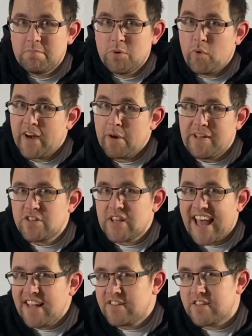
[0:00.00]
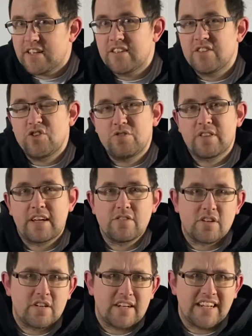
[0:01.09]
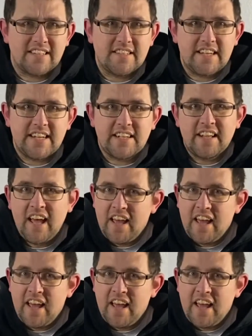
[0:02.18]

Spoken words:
when I went to Essen in 2019,